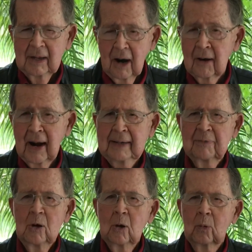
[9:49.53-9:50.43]
All right?
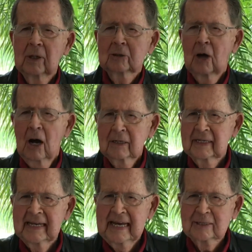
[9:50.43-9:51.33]
We'll talk
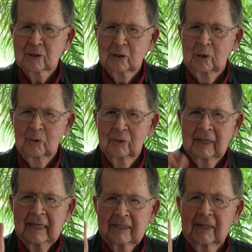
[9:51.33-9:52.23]
again soon.
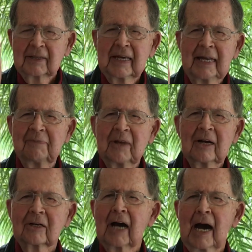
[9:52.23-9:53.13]
Till then,
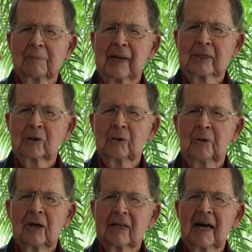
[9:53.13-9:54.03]
God bless you.
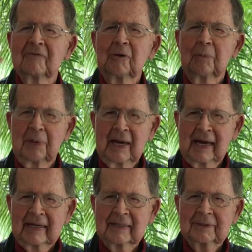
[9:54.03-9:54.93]
Love you
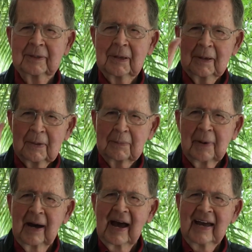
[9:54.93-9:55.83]
big.
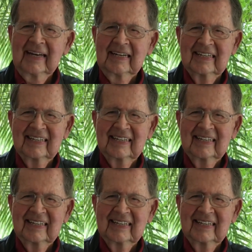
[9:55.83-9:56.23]
Bye.